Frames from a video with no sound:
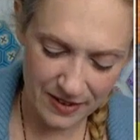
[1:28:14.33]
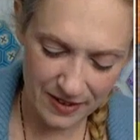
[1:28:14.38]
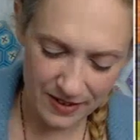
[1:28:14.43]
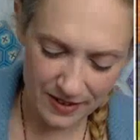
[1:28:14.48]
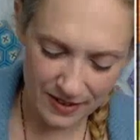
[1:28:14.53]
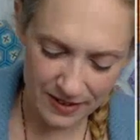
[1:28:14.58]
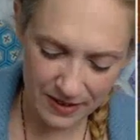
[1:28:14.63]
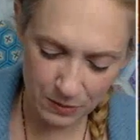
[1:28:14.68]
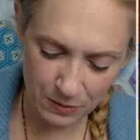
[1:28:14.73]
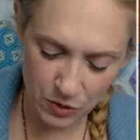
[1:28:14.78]

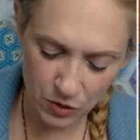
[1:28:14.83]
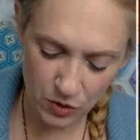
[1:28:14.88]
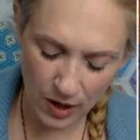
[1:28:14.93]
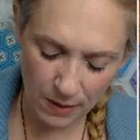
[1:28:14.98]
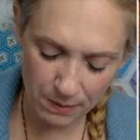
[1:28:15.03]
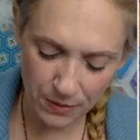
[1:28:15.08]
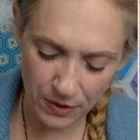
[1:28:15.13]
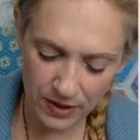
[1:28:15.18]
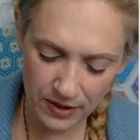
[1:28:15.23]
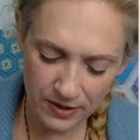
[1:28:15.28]
Some
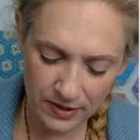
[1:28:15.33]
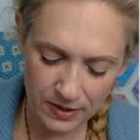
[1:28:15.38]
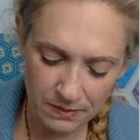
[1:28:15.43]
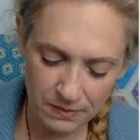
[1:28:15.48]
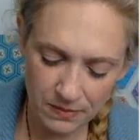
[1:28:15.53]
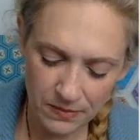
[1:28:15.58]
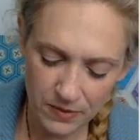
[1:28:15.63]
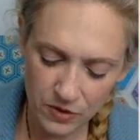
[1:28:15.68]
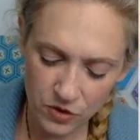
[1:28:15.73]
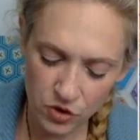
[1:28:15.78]
scrapbooking,
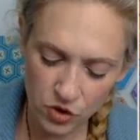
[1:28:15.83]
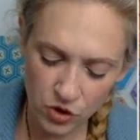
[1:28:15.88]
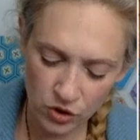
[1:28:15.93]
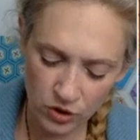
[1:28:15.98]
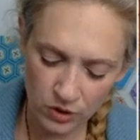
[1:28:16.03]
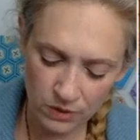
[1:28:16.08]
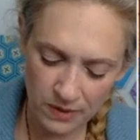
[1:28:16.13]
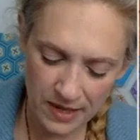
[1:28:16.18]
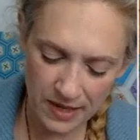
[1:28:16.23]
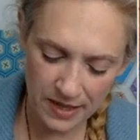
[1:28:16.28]
some journal
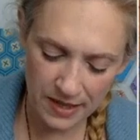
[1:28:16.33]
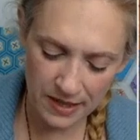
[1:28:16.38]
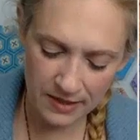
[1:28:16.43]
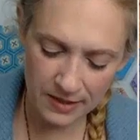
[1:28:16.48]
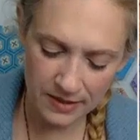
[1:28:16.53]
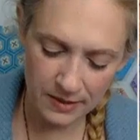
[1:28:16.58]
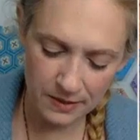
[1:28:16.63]
making,